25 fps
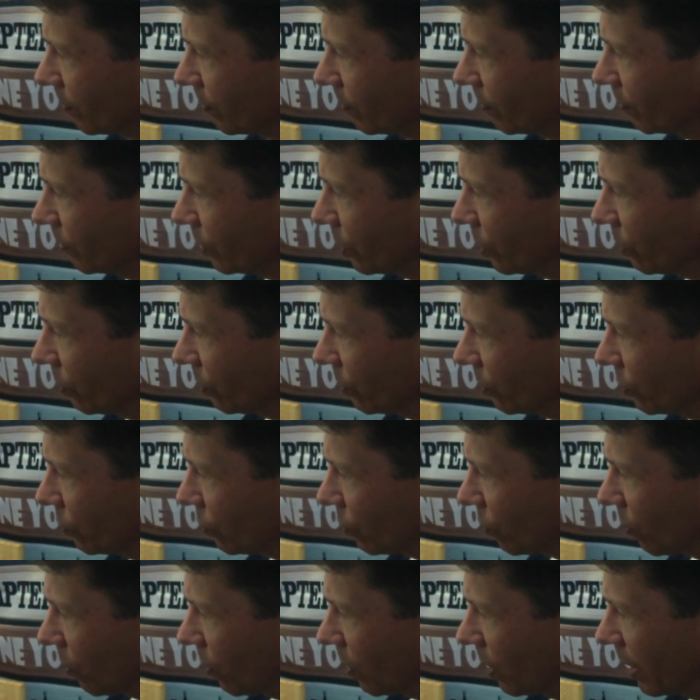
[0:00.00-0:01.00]
which you could
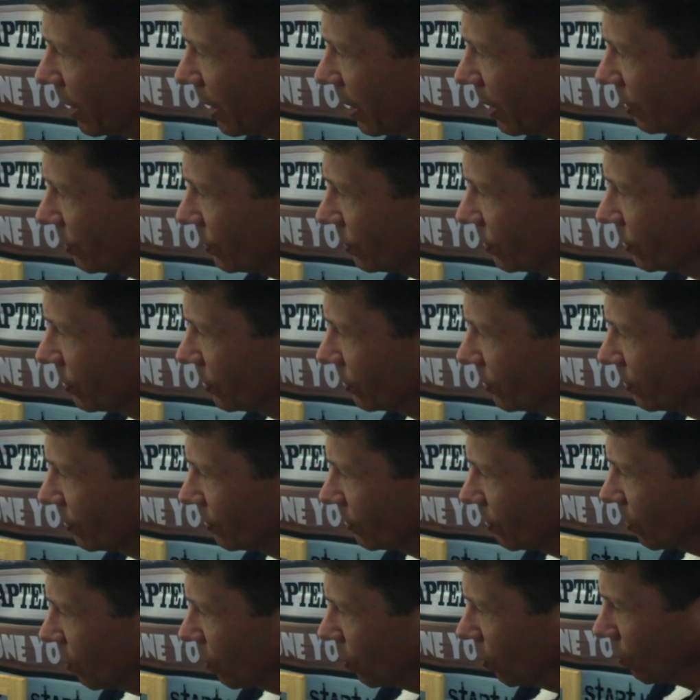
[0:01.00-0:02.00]
draw as
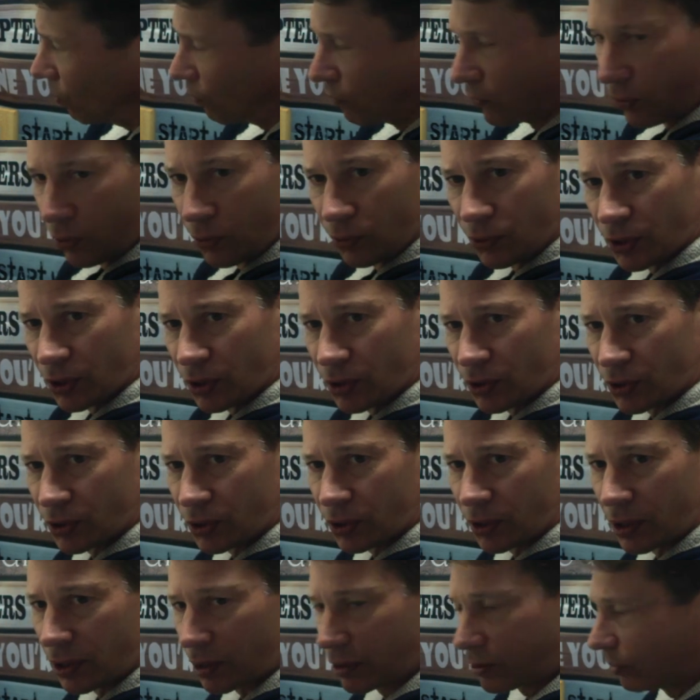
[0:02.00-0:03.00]
ovals and
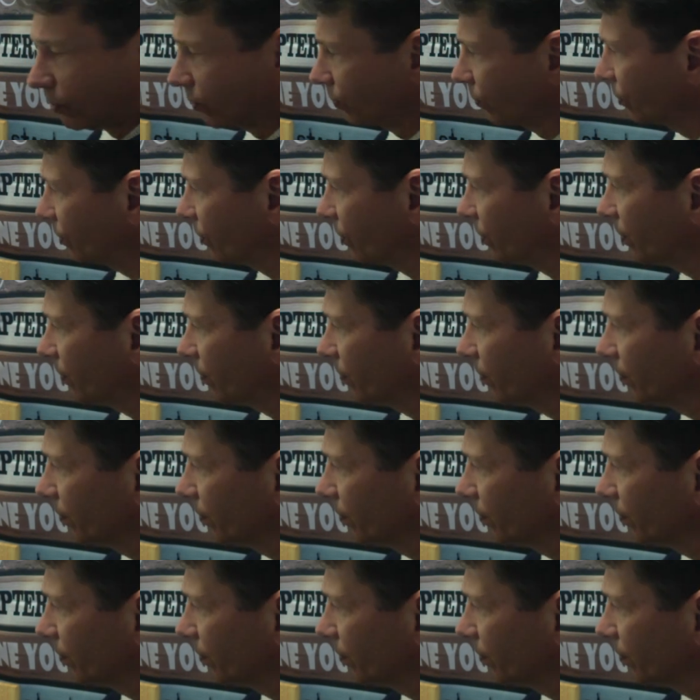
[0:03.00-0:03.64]
circles.